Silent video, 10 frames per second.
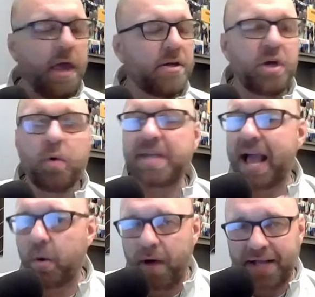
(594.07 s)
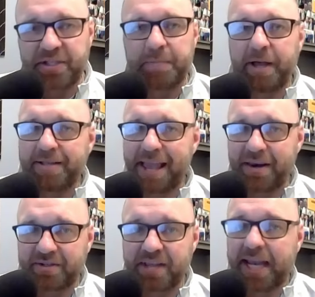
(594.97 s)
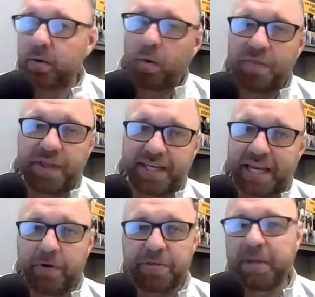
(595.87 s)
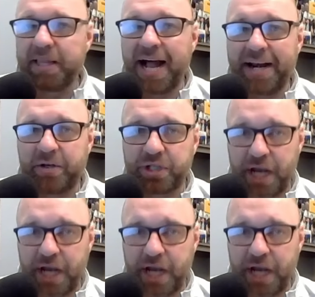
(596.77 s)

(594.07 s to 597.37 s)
no doubt watching Montana State and what they did with Mellott and mm mm-hmm.